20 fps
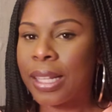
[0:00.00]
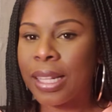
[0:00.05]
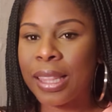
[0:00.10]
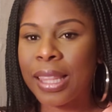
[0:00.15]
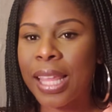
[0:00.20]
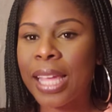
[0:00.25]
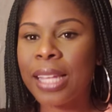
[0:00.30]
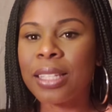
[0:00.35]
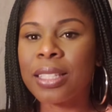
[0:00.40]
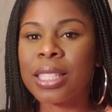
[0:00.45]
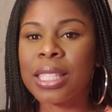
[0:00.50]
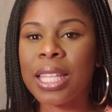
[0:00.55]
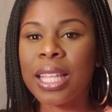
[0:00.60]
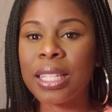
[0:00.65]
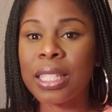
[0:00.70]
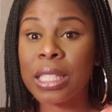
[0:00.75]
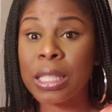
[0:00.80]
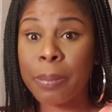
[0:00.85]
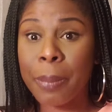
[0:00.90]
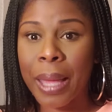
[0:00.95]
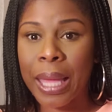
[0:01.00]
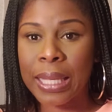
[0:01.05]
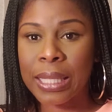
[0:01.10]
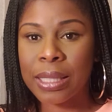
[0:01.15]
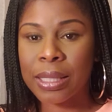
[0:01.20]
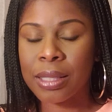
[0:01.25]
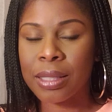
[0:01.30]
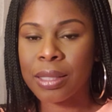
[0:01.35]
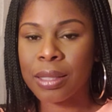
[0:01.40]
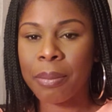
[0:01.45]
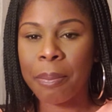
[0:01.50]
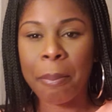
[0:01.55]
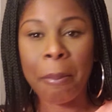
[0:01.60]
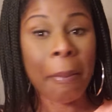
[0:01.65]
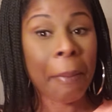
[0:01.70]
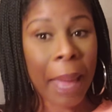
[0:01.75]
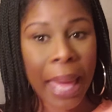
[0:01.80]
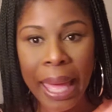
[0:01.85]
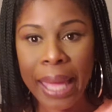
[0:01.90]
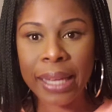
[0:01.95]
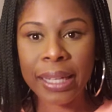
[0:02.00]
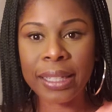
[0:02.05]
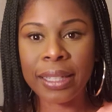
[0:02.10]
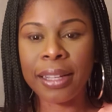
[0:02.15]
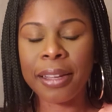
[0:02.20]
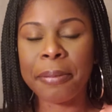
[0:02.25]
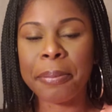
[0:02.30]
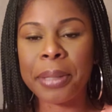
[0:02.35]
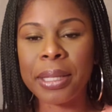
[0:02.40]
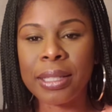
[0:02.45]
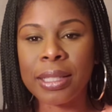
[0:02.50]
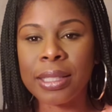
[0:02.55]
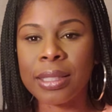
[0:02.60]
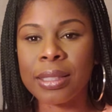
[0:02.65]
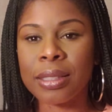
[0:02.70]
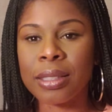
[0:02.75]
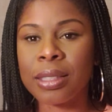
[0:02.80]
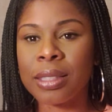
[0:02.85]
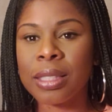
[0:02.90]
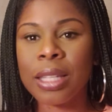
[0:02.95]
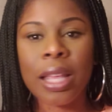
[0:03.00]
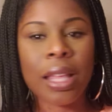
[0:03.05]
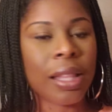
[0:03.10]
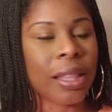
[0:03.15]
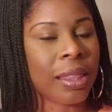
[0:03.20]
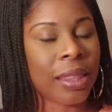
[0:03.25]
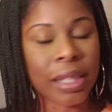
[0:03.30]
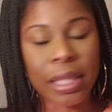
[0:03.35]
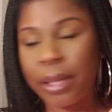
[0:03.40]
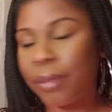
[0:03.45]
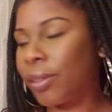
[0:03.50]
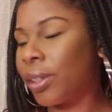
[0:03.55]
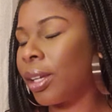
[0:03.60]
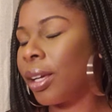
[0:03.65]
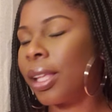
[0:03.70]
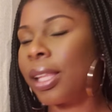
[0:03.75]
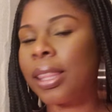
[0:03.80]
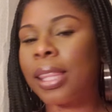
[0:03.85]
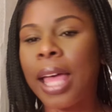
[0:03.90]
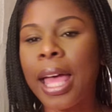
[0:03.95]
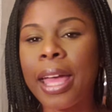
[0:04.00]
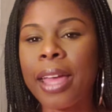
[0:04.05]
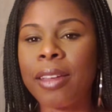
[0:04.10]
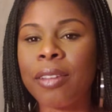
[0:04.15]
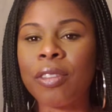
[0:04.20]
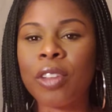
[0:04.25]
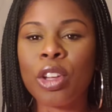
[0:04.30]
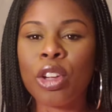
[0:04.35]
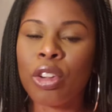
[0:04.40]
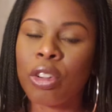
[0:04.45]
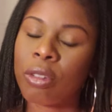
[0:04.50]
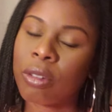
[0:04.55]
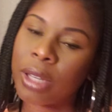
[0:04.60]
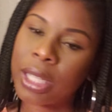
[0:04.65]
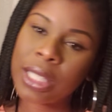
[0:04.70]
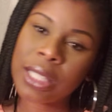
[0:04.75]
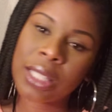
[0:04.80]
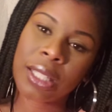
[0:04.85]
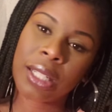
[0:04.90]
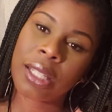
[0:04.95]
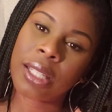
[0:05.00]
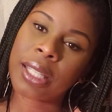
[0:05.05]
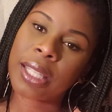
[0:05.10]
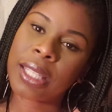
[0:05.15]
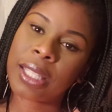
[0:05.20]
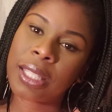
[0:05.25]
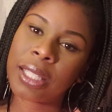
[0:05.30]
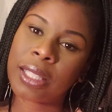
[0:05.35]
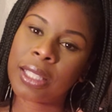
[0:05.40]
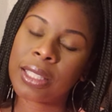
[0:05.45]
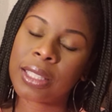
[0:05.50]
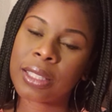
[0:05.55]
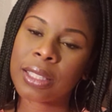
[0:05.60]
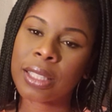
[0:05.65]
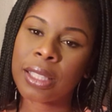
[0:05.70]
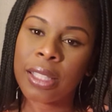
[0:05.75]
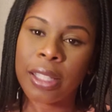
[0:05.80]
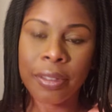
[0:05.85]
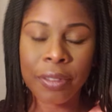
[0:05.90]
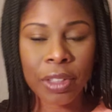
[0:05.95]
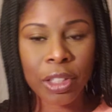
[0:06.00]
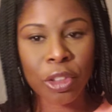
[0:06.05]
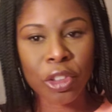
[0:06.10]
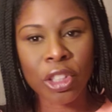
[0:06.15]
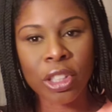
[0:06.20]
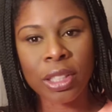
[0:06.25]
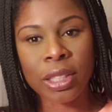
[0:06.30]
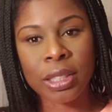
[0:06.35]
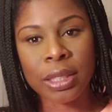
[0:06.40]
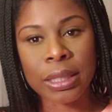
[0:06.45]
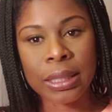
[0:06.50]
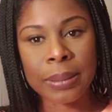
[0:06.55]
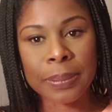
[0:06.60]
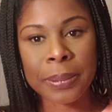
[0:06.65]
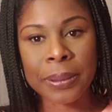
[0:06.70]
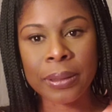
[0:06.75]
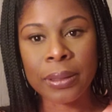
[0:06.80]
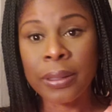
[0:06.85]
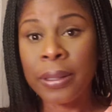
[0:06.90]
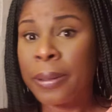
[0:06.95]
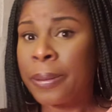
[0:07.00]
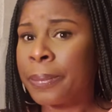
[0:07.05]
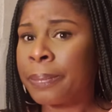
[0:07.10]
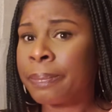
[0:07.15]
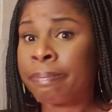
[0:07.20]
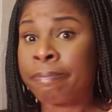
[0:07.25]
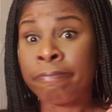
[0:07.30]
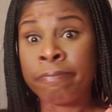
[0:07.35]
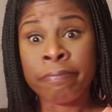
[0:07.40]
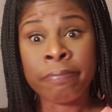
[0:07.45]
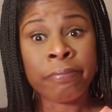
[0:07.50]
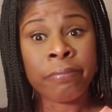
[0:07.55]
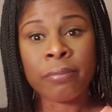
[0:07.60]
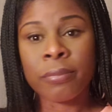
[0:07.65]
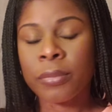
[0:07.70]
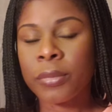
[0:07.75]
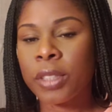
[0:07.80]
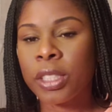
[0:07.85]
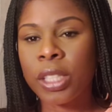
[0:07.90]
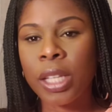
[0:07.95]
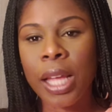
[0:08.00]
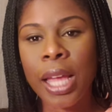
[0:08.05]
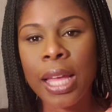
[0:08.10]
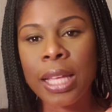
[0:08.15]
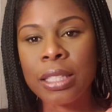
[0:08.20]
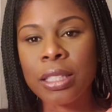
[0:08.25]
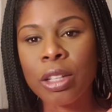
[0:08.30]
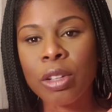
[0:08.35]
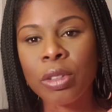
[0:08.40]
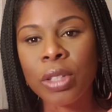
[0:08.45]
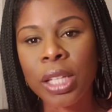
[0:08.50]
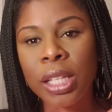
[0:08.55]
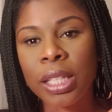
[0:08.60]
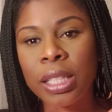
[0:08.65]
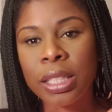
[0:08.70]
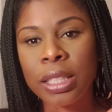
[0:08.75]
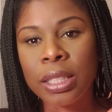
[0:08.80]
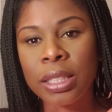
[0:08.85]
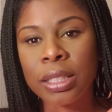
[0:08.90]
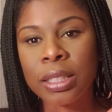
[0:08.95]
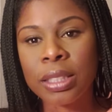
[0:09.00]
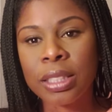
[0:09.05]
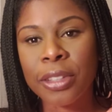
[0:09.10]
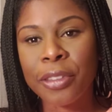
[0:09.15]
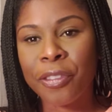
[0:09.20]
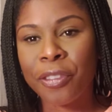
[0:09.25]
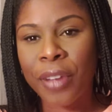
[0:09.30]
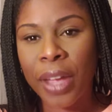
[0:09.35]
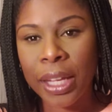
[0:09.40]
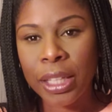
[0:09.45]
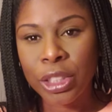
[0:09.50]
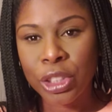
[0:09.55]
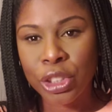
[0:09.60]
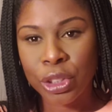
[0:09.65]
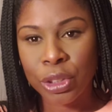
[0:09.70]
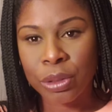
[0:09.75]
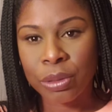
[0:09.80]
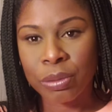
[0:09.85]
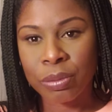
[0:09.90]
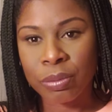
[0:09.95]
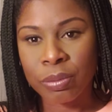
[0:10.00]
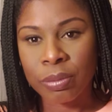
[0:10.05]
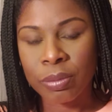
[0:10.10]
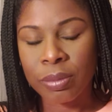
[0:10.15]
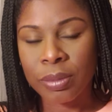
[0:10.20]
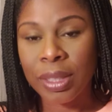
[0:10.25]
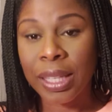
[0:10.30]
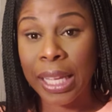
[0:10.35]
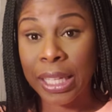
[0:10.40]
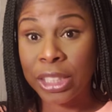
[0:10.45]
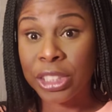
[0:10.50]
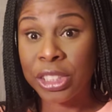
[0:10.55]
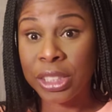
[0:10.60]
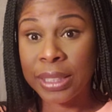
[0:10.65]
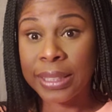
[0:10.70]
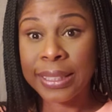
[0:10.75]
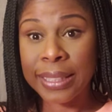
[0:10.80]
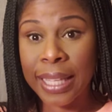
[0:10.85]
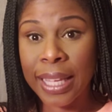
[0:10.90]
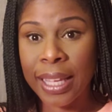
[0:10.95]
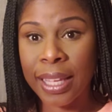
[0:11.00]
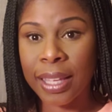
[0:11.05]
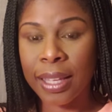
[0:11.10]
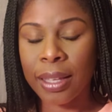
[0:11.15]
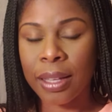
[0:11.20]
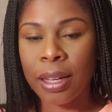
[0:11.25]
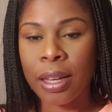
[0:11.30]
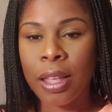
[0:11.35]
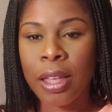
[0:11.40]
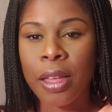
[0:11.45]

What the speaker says: Layla selling spices, minding her business, living her life, raising her kids, loving on her husband. She has no need to fight you, like she said.